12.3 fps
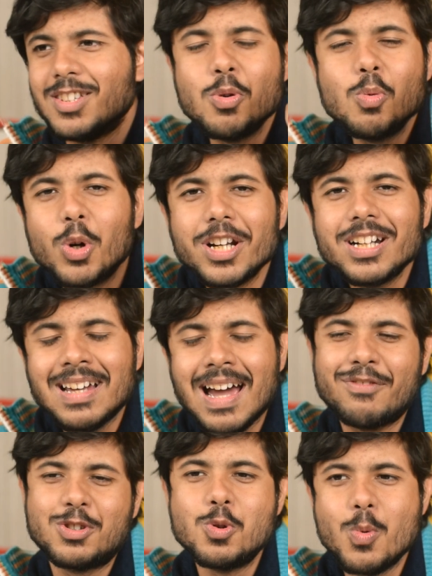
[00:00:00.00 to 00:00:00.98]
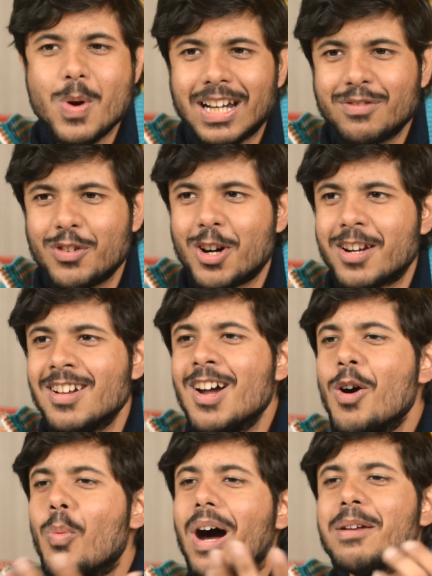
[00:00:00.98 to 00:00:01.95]
you wouldn't have to wait for
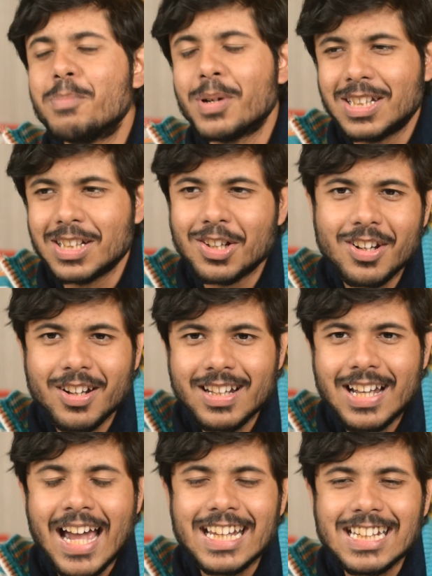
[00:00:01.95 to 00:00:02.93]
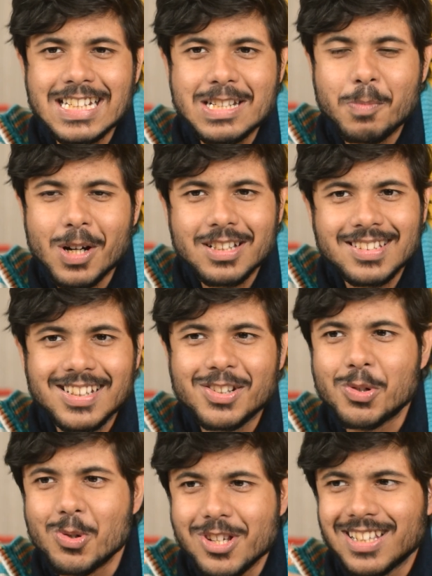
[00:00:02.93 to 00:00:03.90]
one particular kind
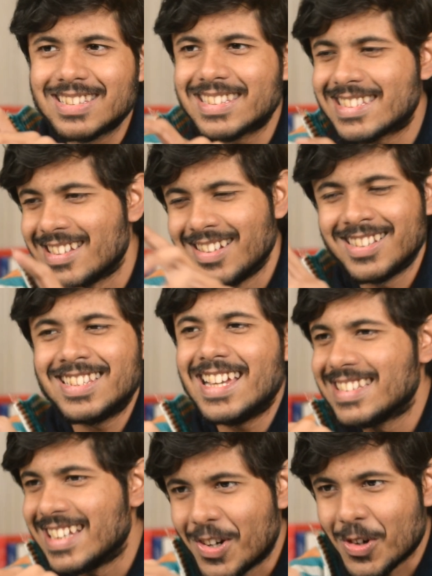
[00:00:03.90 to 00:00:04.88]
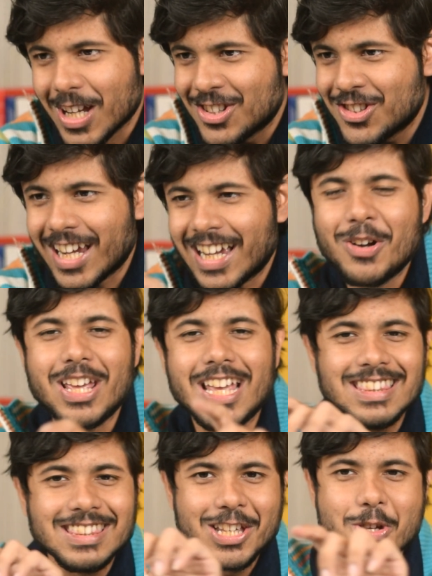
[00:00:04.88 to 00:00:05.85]
person who just says that, okay, check out
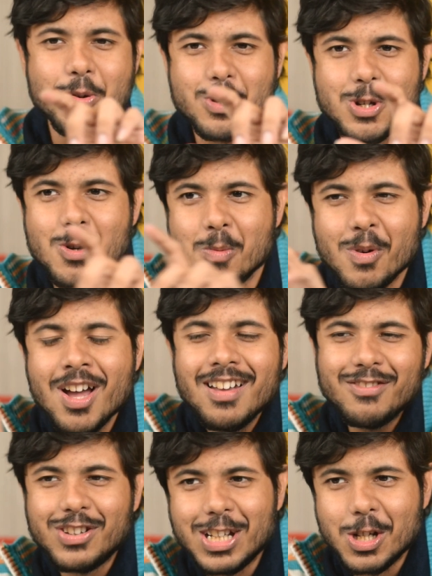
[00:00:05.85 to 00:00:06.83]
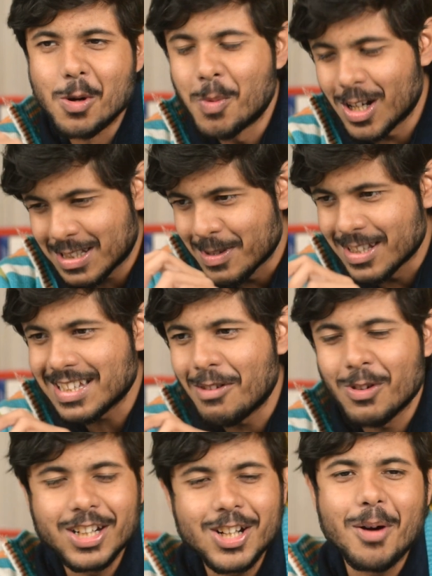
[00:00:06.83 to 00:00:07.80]
in the YouTube video, possibly
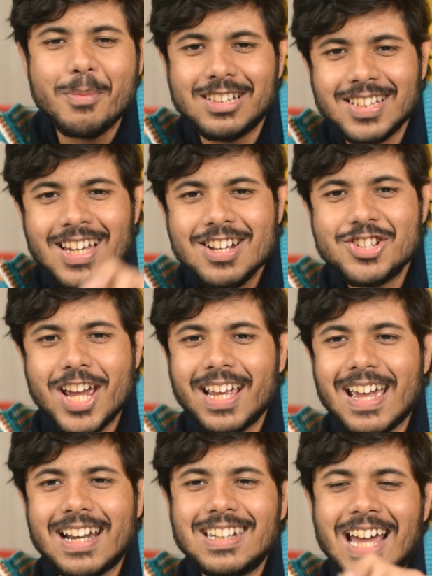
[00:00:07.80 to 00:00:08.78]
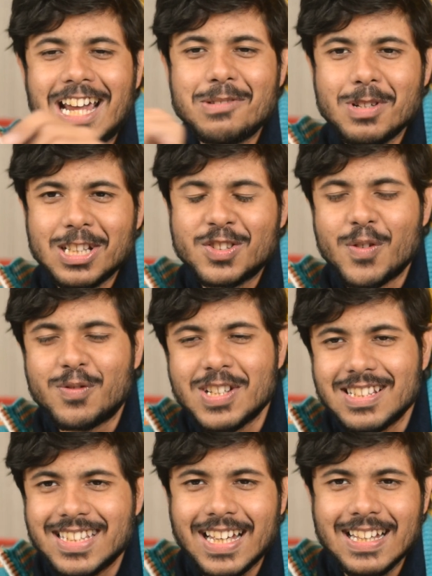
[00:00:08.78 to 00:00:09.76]
someone comments, check at 9 minutes,
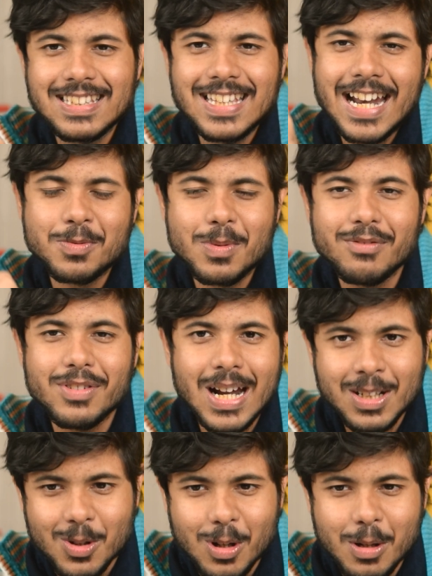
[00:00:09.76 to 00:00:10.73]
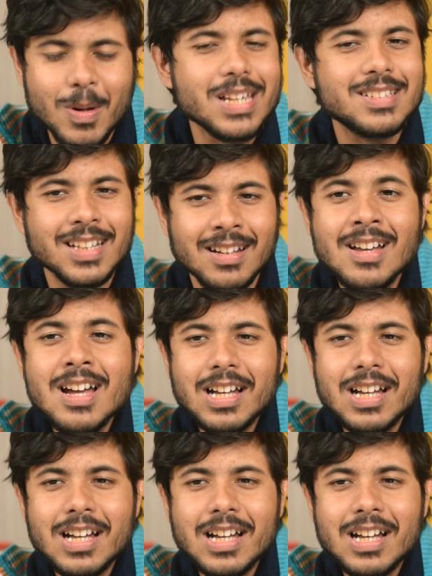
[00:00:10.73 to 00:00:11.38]
15 seconds, that is when Virat Kohli plays the